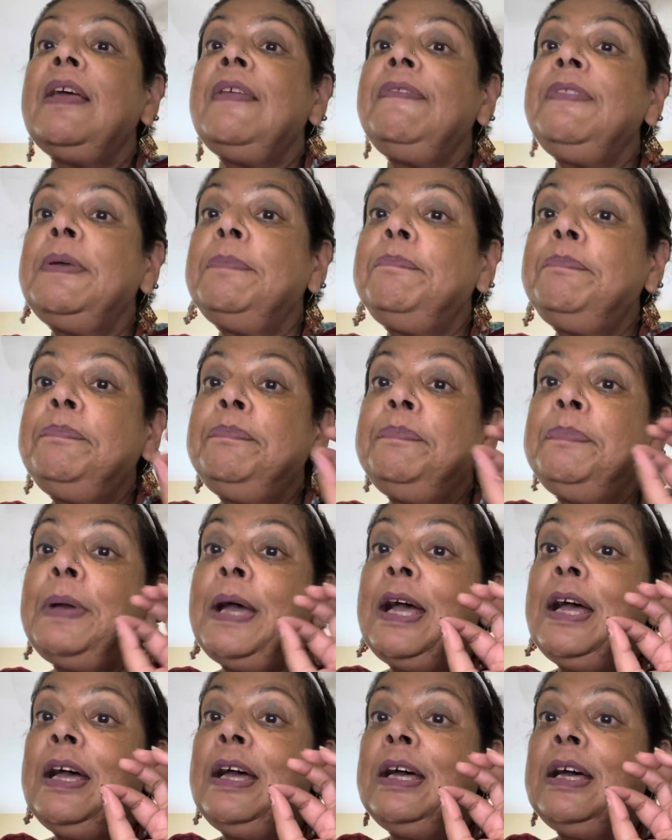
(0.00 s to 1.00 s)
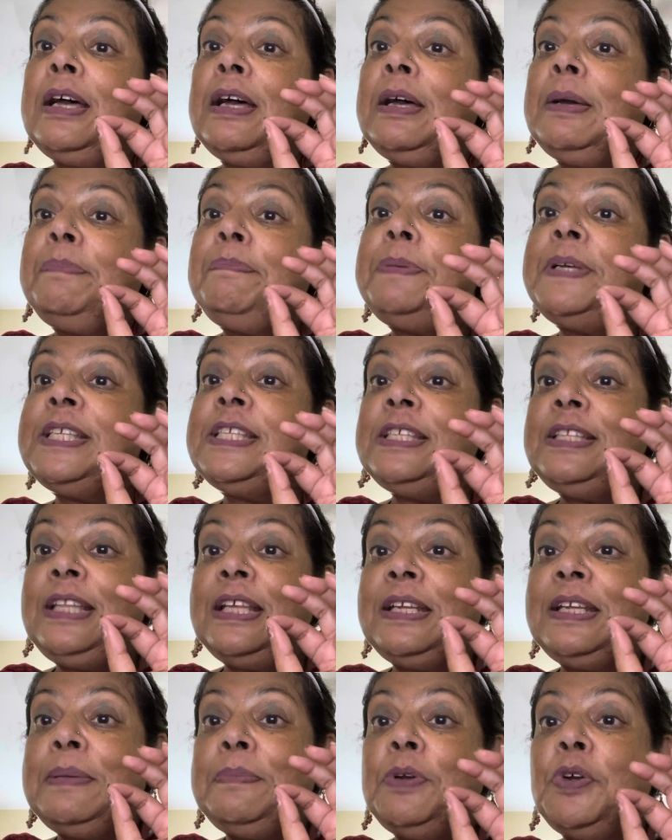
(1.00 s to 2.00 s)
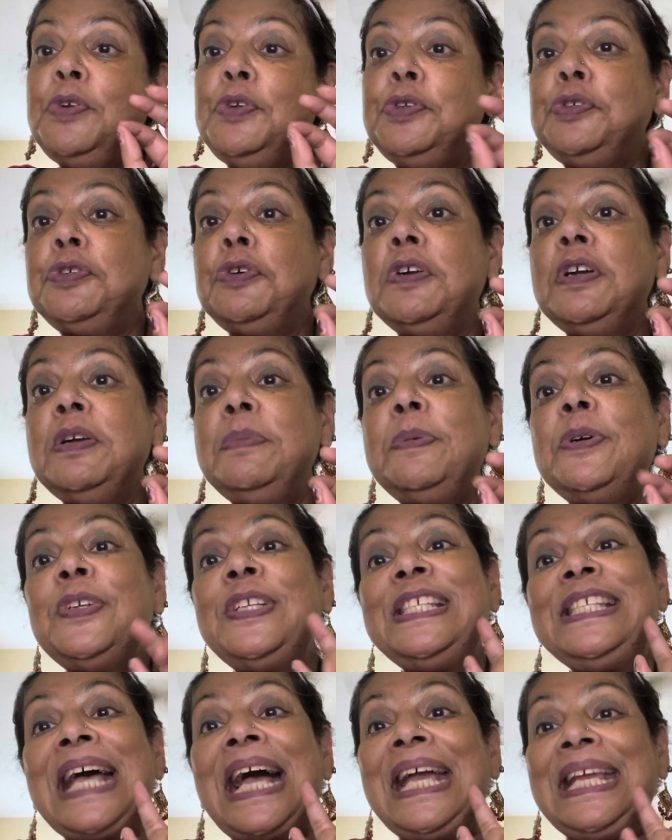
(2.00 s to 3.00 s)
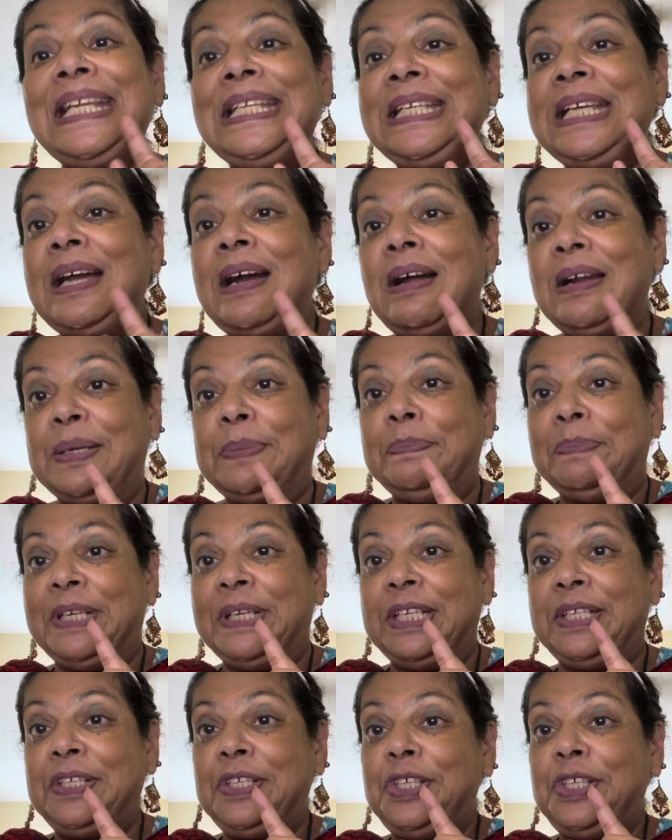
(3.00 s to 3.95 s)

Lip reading: The person that I'm going to talk about is Heidi Hartman.